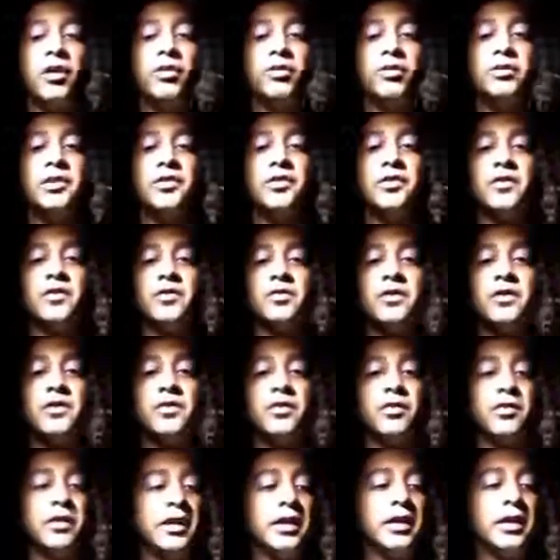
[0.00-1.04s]
only
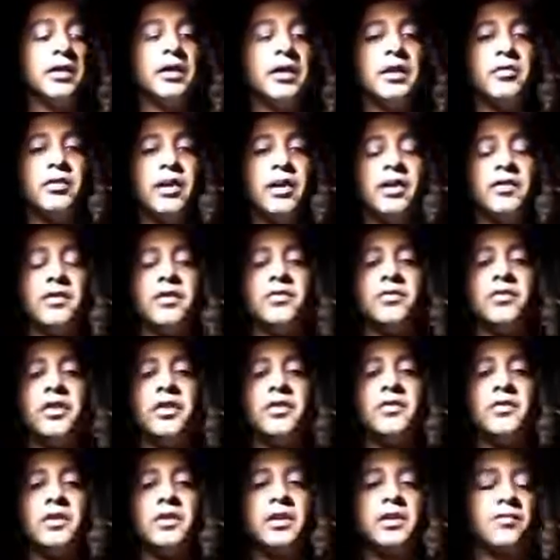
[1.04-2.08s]
63, and the
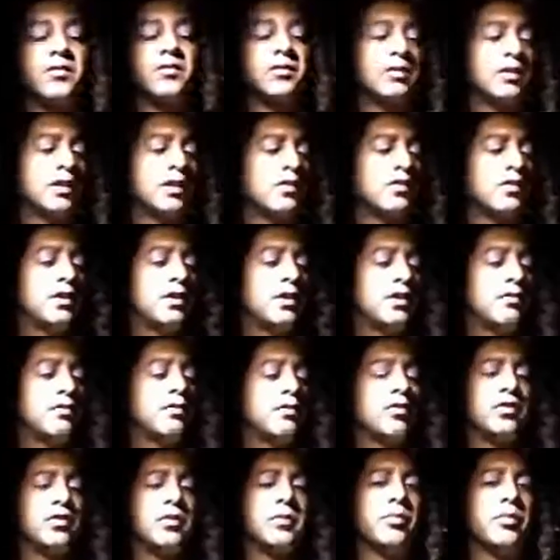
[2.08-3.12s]
reason given, they said it
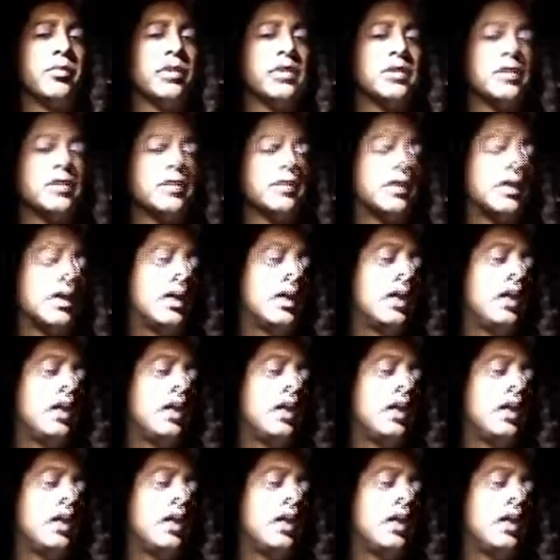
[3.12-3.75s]
was depression.